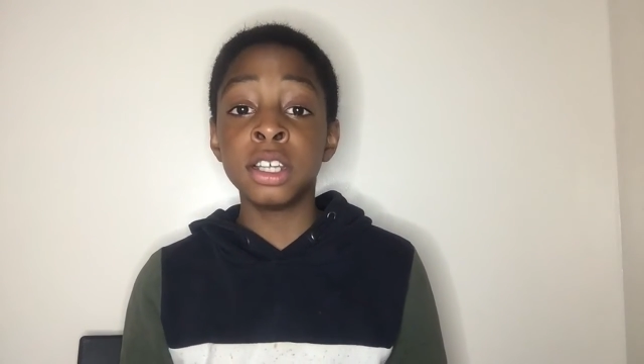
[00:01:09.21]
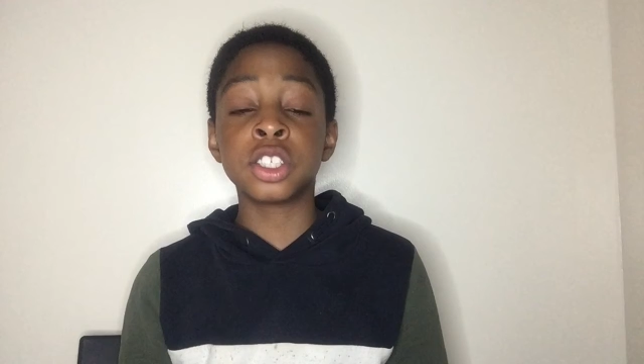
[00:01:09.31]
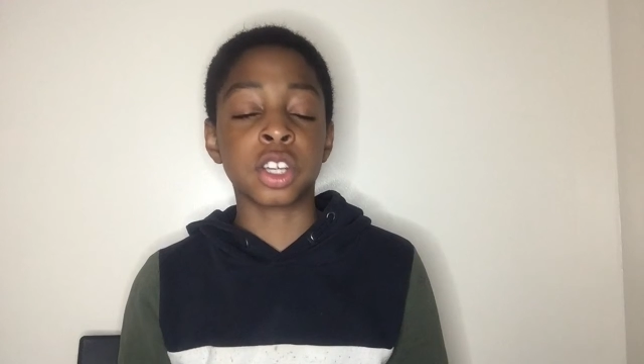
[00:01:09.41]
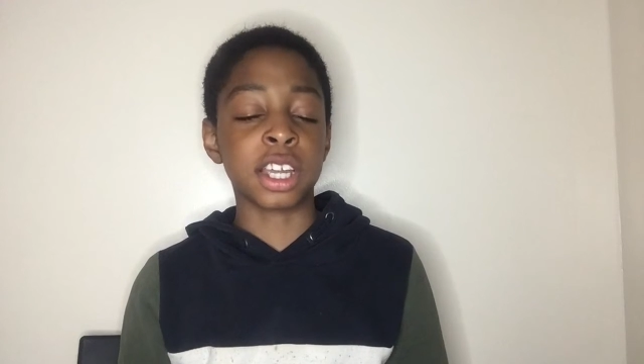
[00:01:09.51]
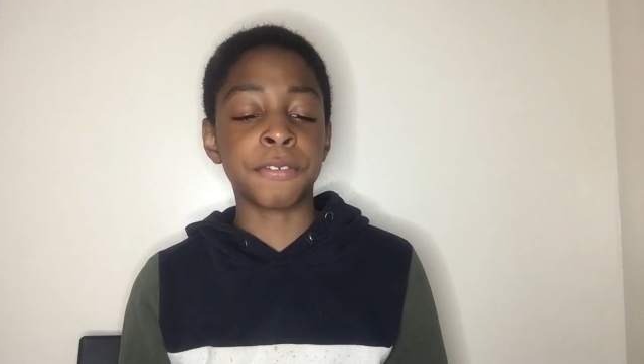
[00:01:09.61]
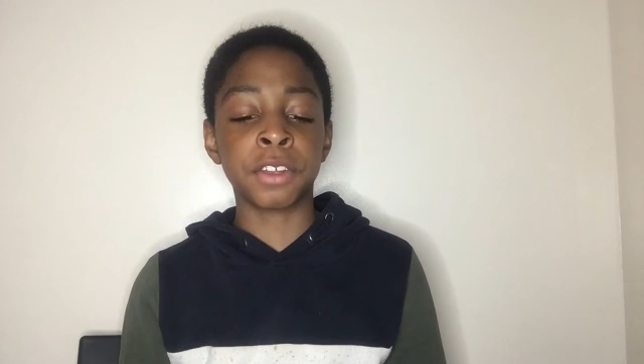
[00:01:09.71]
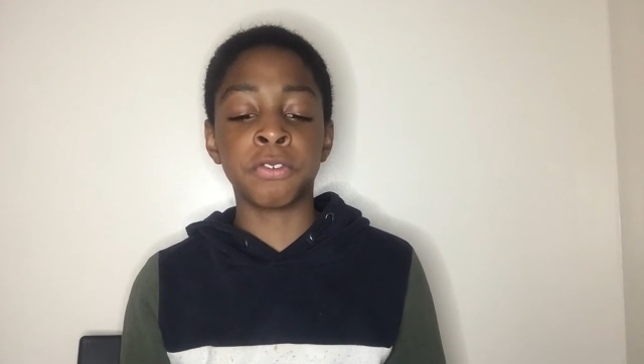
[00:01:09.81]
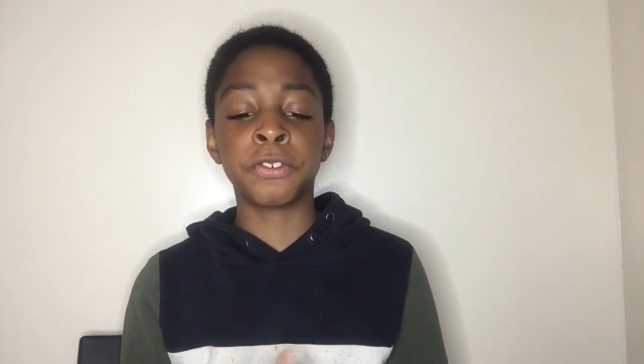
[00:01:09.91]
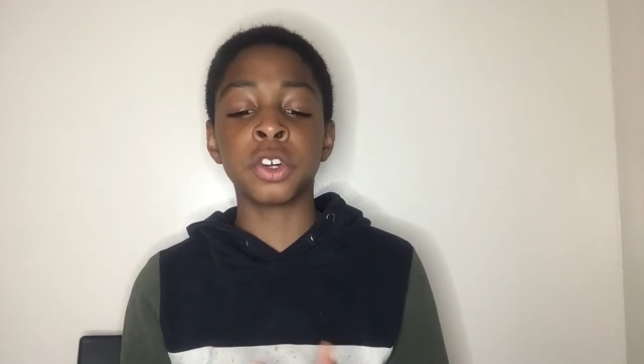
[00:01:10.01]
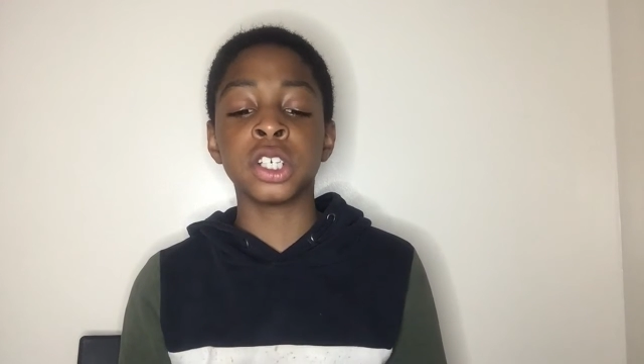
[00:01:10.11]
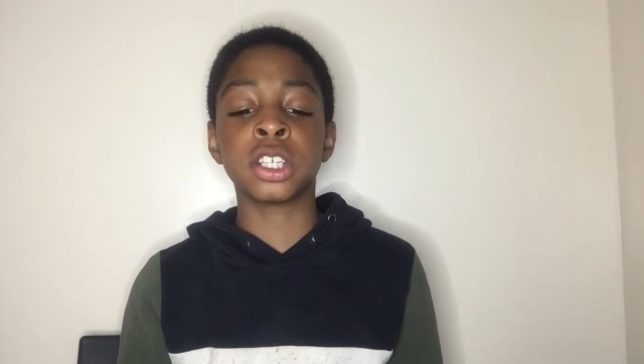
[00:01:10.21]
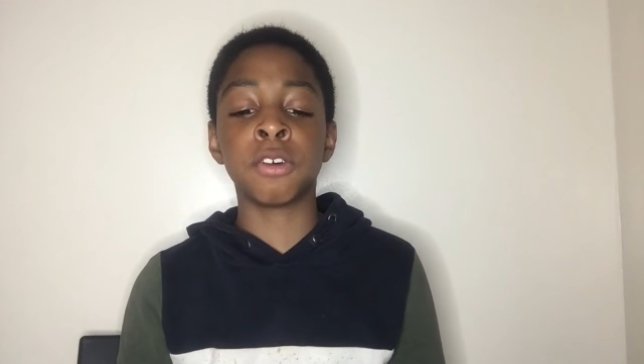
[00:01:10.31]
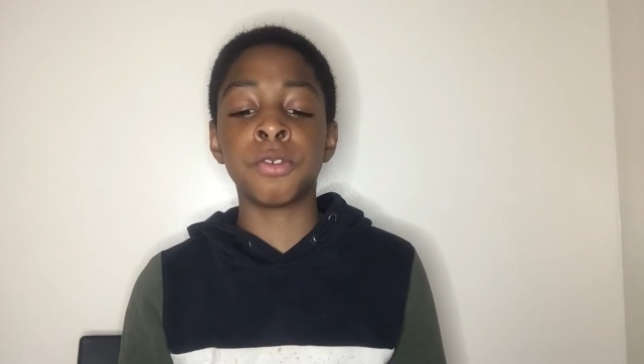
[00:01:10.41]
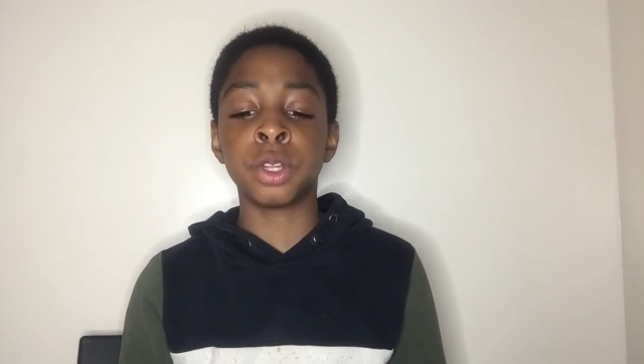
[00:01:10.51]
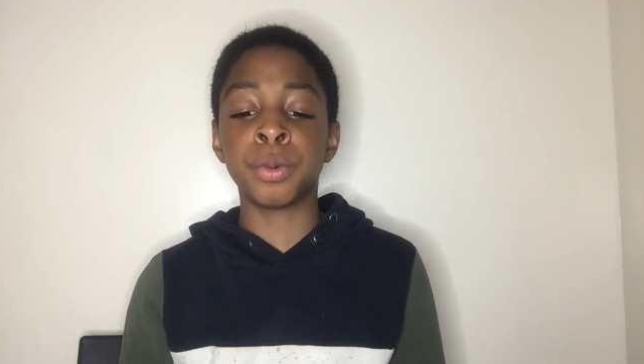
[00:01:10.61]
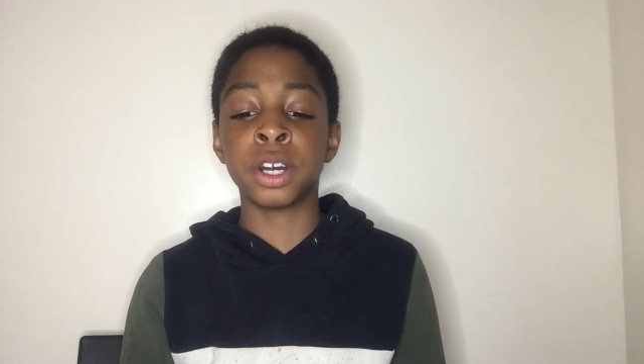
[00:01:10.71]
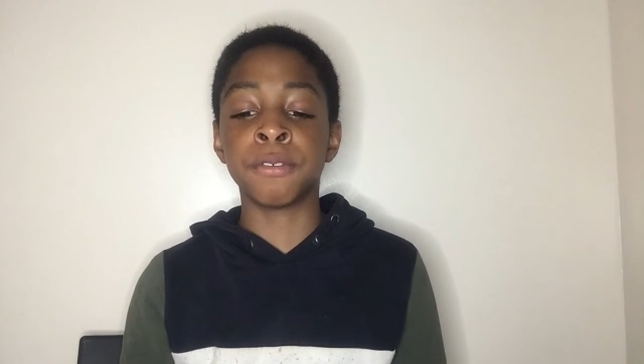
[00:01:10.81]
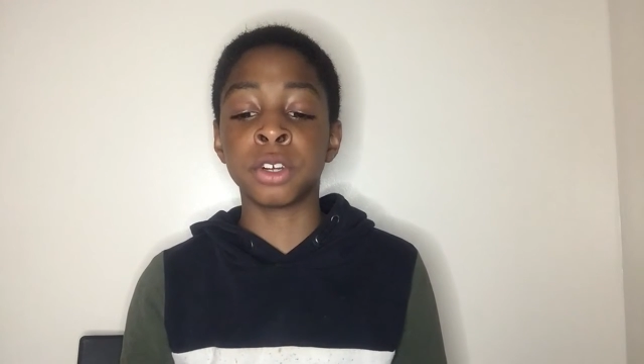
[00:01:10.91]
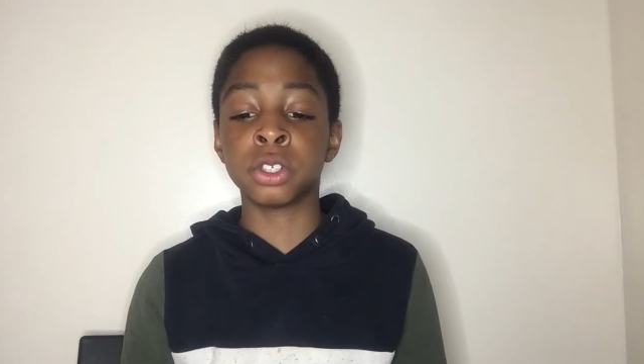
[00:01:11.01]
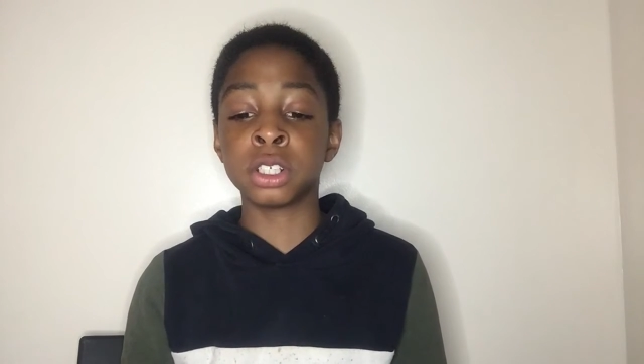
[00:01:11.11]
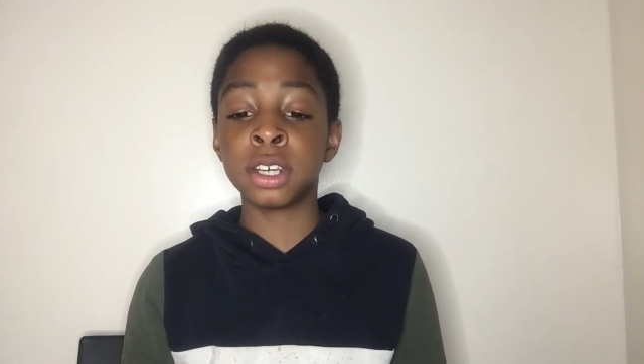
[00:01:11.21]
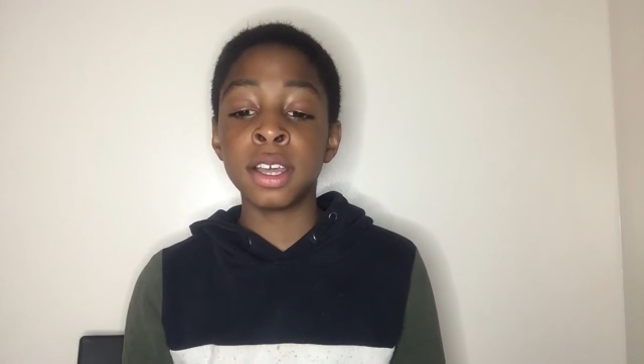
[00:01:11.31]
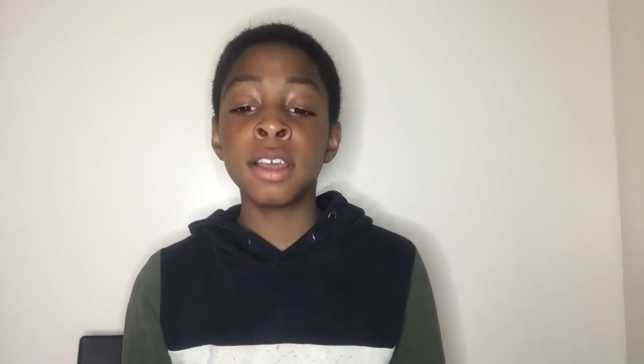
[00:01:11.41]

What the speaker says: So if you fill yourself with the word of the Lord,